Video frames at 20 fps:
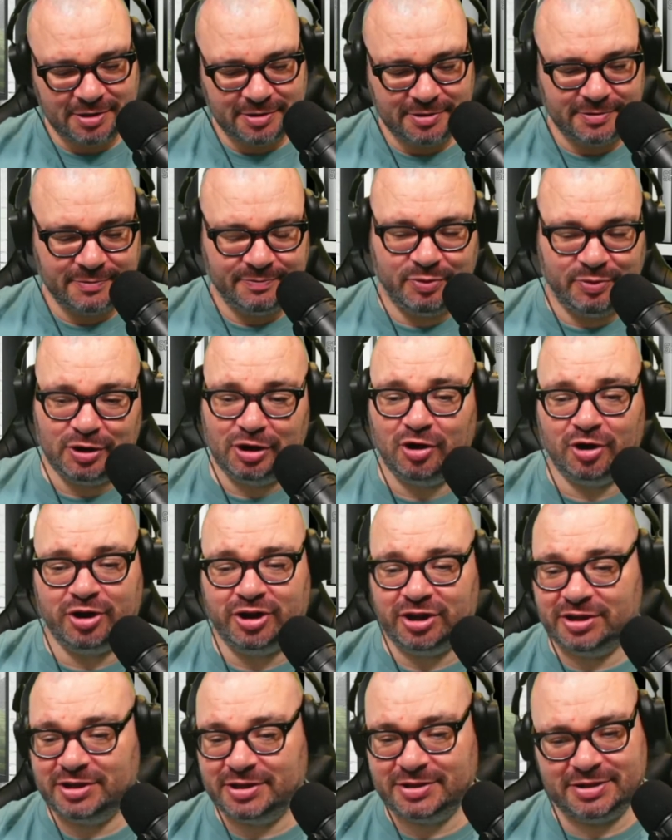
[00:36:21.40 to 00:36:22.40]
But look,
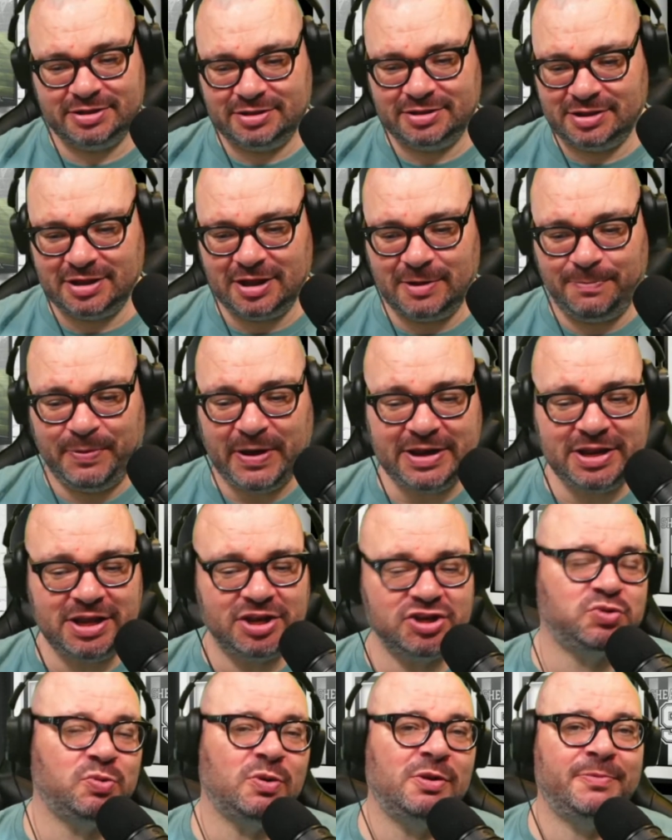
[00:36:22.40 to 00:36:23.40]

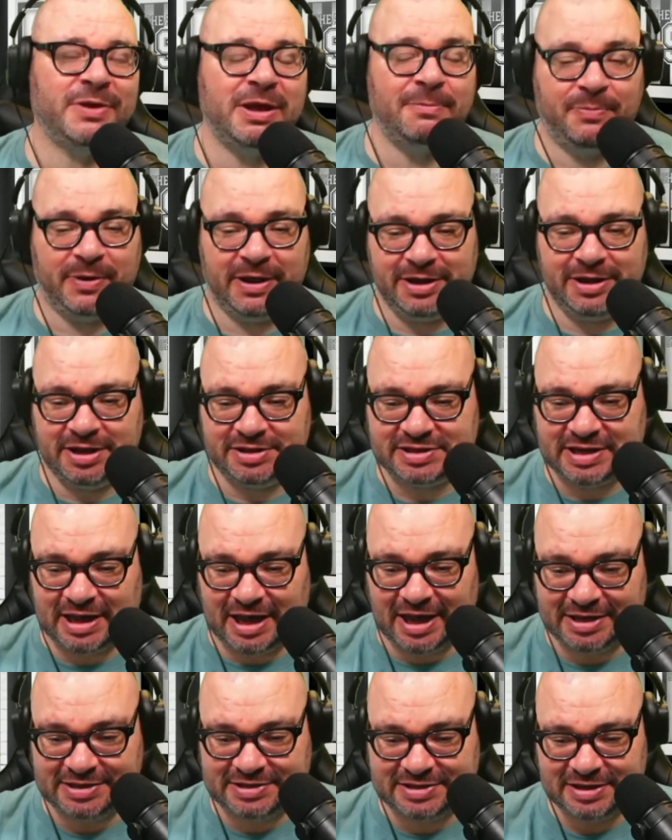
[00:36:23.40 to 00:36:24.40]
opinions will be opinions,
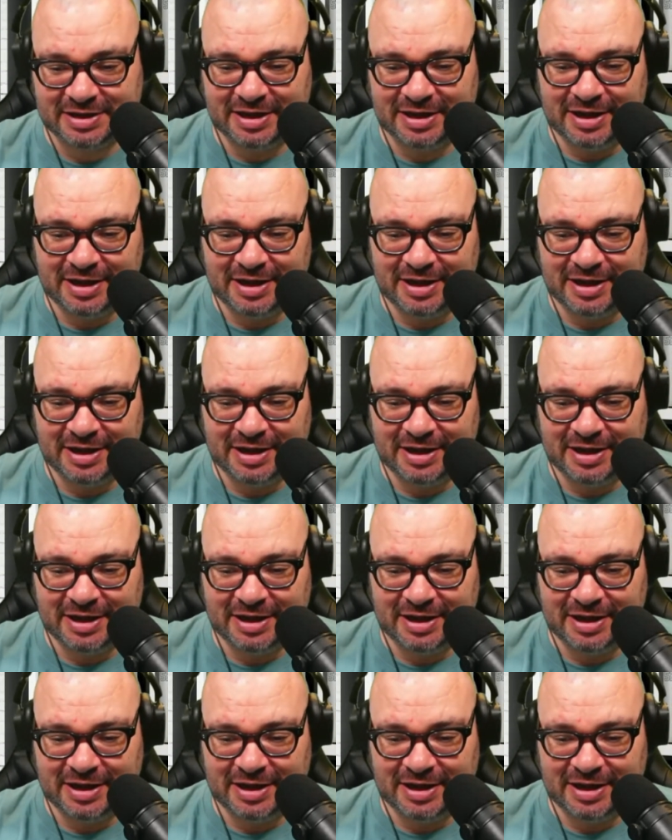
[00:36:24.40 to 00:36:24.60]
guys.